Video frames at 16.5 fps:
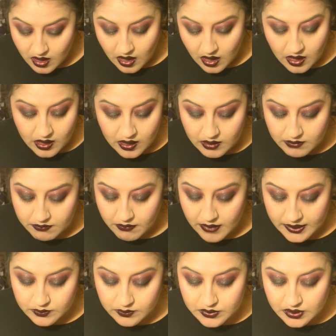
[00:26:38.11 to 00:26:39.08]

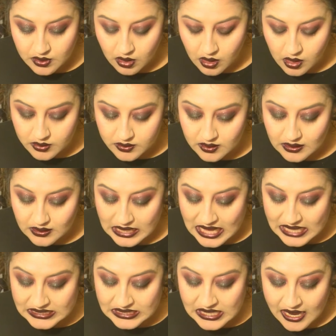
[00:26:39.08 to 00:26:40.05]
Mine was called the
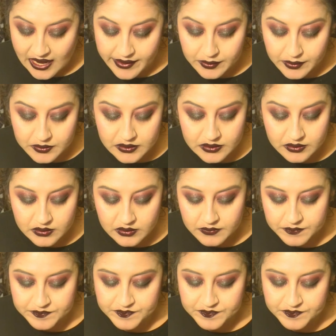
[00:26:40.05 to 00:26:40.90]
Glass House.